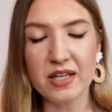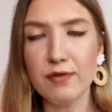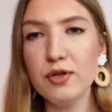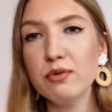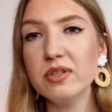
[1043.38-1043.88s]

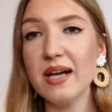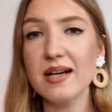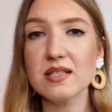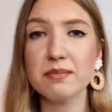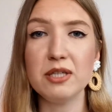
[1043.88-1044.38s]
If you would
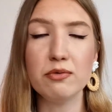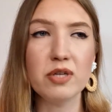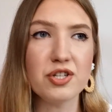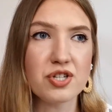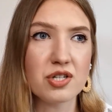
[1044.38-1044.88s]
ask me
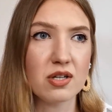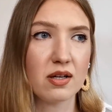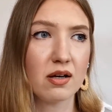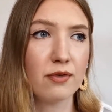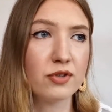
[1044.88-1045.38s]
which
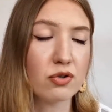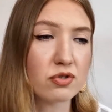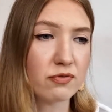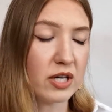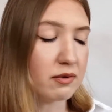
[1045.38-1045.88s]
of
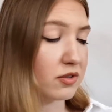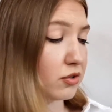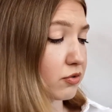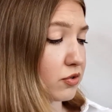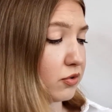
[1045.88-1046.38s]
those
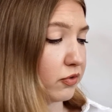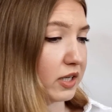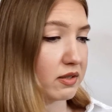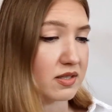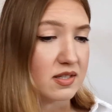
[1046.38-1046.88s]
two
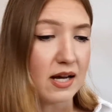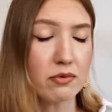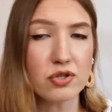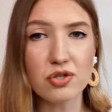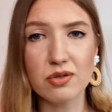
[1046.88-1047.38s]
fragrances I
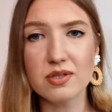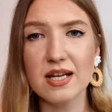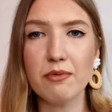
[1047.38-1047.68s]
would choose,